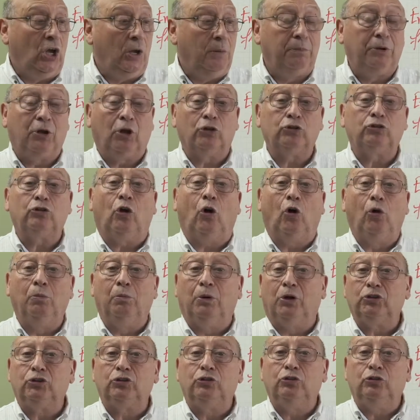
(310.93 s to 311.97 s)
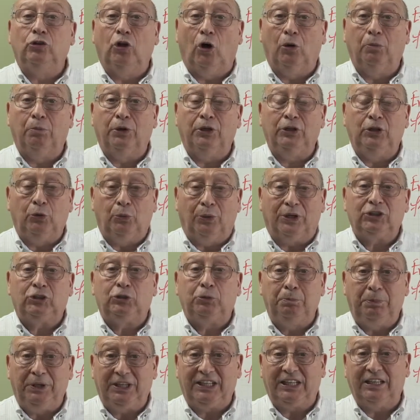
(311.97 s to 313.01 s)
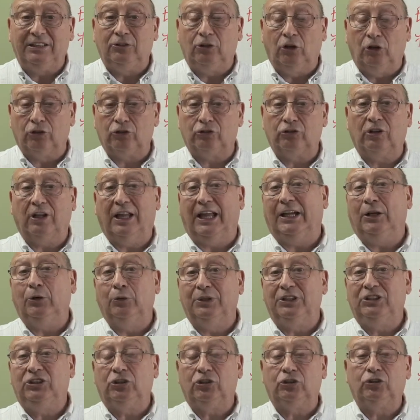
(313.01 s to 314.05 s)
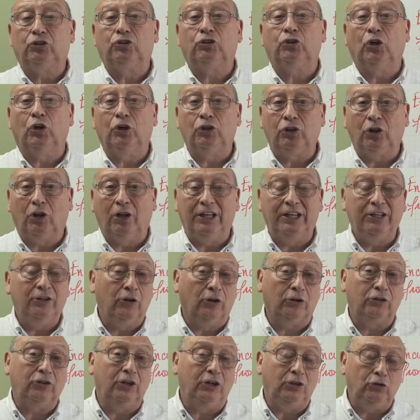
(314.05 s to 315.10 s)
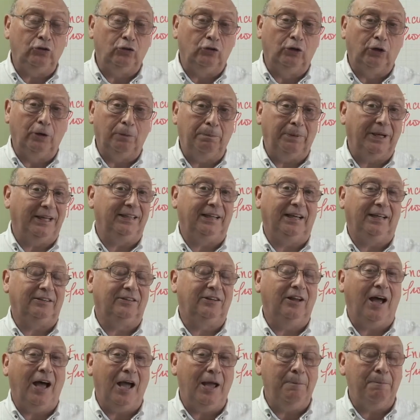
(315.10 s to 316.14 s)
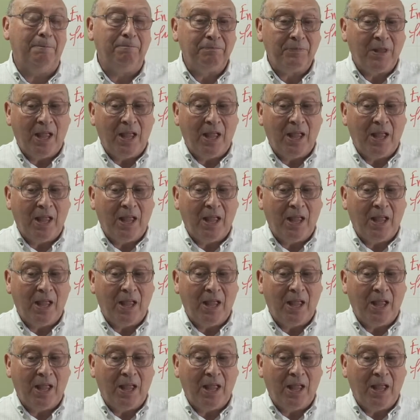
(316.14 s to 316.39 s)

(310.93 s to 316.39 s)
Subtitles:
because almost nobody was speaking those languages, certainly not in Europe at that time.